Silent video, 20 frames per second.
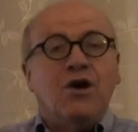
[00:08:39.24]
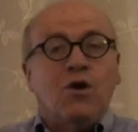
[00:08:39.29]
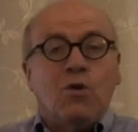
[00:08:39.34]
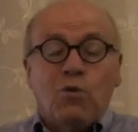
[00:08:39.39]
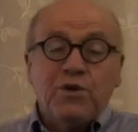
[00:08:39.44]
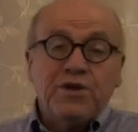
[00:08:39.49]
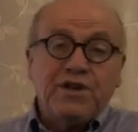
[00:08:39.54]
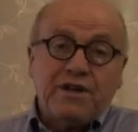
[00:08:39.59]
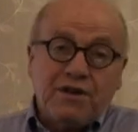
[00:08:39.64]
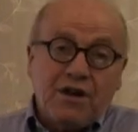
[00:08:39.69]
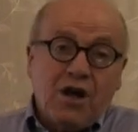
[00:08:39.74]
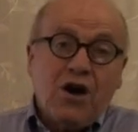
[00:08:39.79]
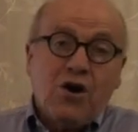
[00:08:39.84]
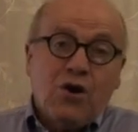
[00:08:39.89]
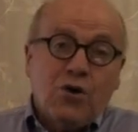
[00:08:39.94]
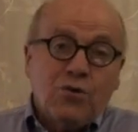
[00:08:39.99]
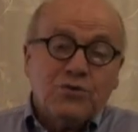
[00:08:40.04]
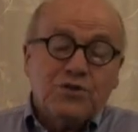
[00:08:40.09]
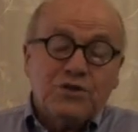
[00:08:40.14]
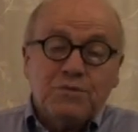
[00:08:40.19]
Well, you
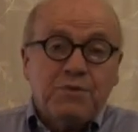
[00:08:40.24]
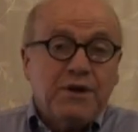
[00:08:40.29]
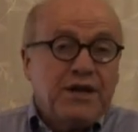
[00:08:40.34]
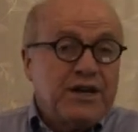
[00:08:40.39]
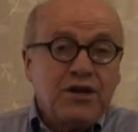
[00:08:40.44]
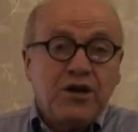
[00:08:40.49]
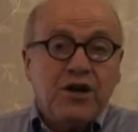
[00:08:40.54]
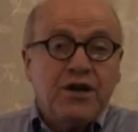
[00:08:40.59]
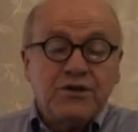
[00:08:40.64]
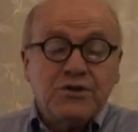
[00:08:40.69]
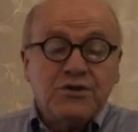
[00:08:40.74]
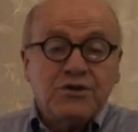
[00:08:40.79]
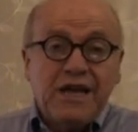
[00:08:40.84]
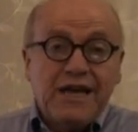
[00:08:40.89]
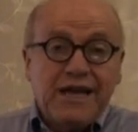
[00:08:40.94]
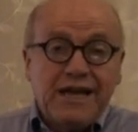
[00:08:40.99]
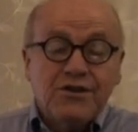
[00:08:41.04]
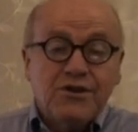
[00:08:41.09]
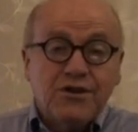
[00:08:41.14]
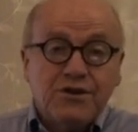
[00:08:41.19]
know, depending on
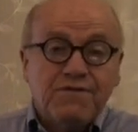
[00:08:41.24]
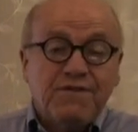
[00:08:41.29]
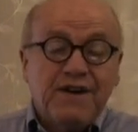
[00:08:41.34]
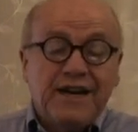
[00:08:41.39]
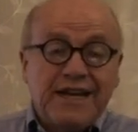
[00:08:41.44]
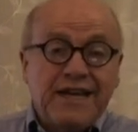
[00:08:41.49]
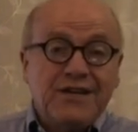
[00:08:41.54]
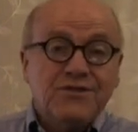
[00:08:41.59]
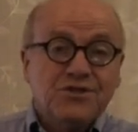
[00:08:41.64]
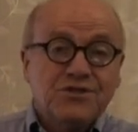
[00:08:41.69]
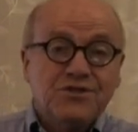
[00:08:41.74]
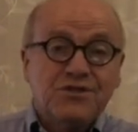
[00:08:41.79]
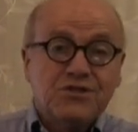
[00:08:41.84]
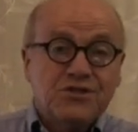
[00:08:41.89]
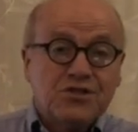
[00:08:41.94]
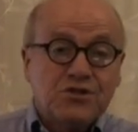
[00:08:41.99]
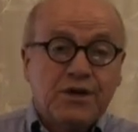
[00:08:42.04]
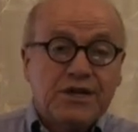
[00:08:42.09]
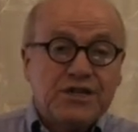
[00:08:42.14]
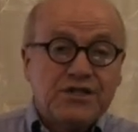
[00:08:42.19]
your financial
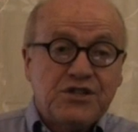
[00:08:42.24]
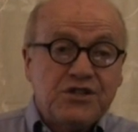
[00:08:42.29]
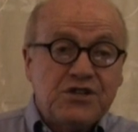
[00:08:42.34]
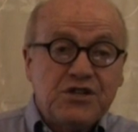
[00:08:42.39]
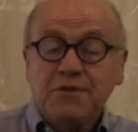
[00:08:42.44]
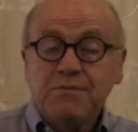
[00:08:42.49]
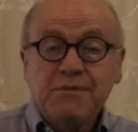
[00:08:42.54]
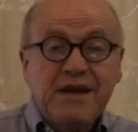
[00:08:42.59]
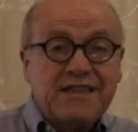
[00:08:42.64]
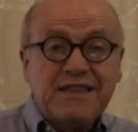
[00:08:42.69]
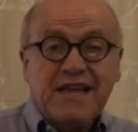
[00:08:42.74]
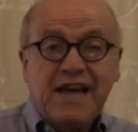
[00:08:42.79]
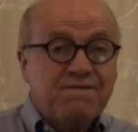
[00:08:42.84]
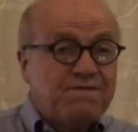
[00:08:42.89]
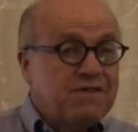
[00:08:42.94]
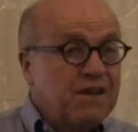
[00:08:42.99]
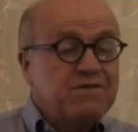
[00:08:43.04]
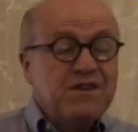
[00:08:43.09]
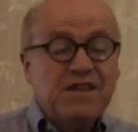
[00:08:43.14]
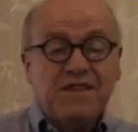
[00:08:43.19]
situation, you can make that
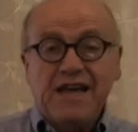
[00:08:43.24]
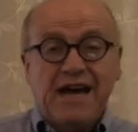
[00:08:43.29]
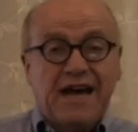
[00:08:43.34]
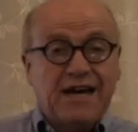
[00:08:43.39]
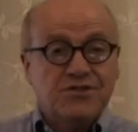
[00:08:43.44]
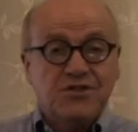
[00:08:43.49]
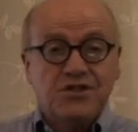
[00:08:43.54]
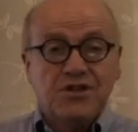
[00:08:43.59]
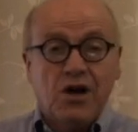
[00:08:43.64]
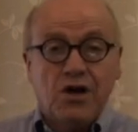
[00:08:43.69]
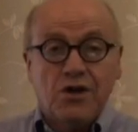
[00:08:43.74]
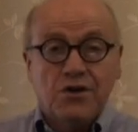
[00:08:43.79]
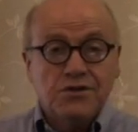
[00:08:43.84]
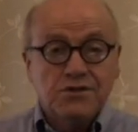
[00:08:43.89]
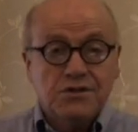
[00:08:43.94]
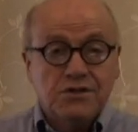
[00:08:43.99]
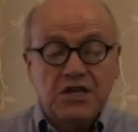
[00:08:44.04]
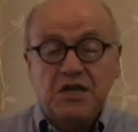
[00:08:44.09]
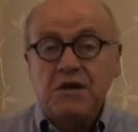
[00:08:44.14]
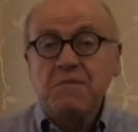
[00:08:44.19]
$50,000.
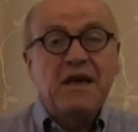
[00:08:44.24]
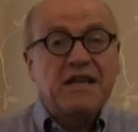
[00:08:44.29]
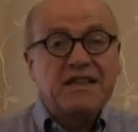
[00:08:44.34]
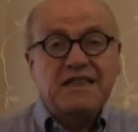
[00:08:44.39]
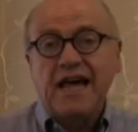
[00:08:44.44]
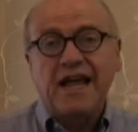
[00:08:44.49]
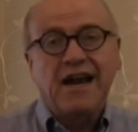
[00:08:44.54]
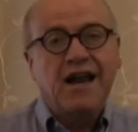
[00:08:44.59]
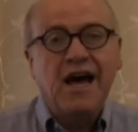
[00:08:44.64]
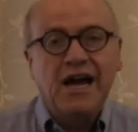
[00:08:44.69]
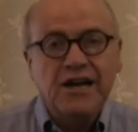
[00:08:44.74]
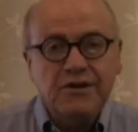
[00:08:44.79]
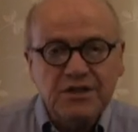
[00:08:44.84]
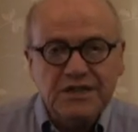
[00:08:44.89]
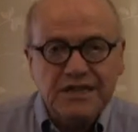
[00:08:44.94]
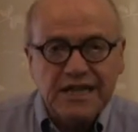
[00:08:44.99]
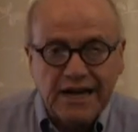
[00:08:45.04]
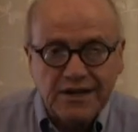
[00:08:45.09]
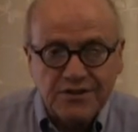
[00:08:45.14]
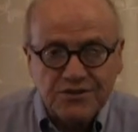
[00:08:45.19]
You can make that
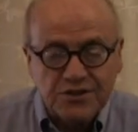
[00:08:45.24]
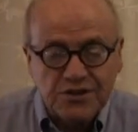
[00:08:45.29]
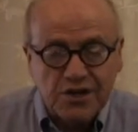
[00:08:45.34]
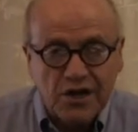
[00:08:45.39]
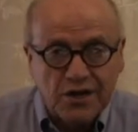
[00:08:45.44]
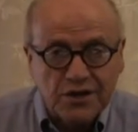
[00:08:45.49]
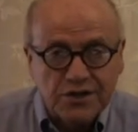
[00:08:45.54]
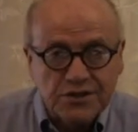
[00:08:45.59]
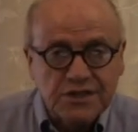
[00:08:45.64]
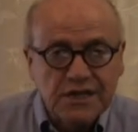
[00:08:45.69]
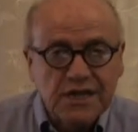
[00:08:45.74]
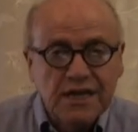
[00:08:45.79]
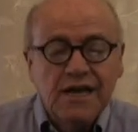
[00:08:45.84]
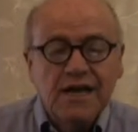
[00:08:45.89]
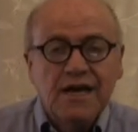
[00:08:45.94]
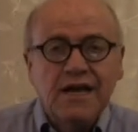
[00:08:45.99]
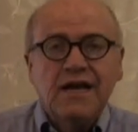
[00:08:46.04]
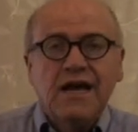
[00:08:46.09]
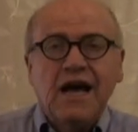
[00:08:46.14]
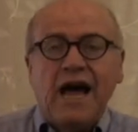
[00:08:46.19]
$100,000.
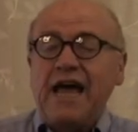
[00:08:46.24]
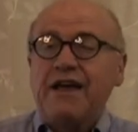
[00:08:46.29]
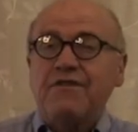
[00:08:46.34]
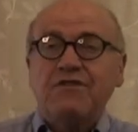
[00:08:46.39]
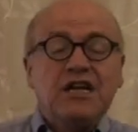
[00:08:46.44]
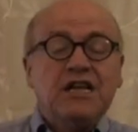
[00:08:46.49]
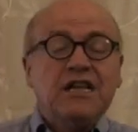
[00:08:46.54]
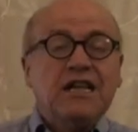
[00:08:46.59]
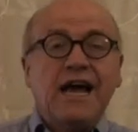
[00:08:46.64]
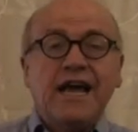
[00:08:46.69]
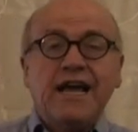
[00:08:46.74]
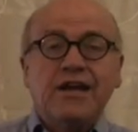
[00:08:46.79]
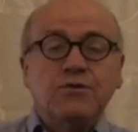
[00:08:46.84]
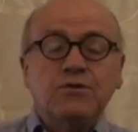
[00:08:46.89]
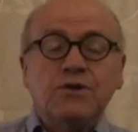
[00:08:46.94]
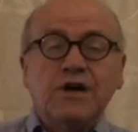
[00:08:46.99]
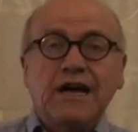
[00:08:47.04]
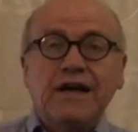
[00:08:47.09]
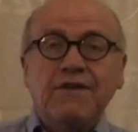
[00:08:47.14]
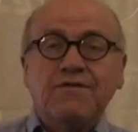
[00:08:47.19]
I
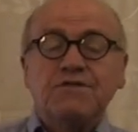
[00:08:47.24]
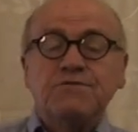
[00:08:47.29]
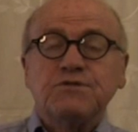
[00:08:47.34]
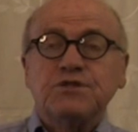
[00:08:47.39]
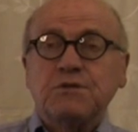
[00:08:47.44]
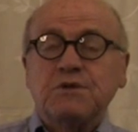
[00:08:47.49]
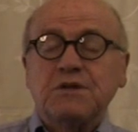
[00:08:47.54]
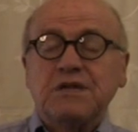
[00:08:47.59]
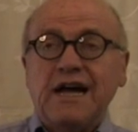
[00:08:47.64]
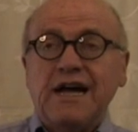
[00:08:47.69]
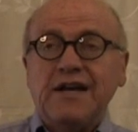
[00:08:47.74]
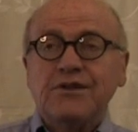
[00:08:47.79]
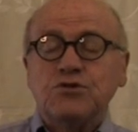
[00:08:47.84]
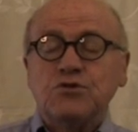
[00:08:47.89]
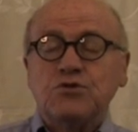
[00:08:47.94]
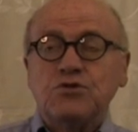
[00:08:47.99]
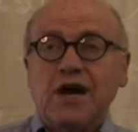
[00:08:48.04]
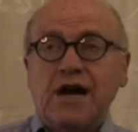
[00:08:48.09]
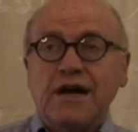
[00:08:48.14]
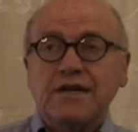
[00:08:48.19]
have some clients who
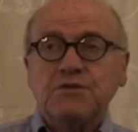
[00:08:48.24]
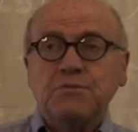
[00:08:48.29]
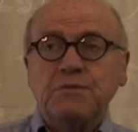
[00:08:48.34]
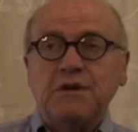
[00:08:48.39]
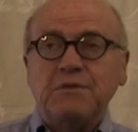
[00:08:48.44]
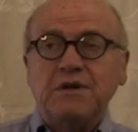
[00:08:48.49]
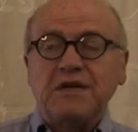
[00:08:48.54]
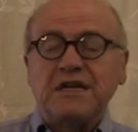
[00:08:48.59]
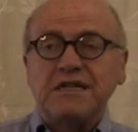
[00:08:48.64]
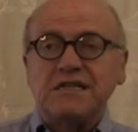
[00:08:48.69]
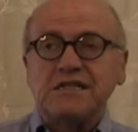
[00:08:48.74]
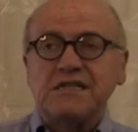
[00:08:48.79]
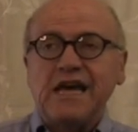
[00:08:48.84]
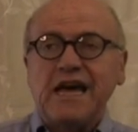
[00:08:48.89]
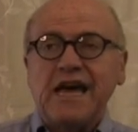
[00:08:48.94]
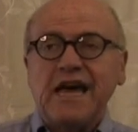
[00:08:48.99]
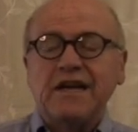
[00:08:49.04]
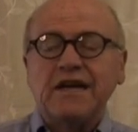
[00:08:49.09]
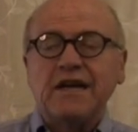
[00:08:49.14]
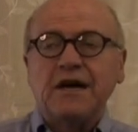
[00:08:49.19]
talked to me because they
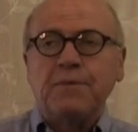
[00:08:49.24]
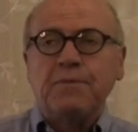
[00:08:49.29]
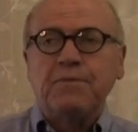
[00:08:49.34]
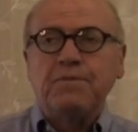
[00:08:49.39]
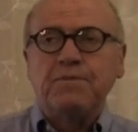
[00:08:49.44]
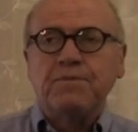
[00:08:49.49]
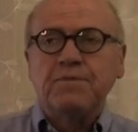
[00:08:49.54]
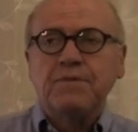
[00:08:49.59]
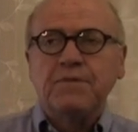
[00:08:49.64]
had $4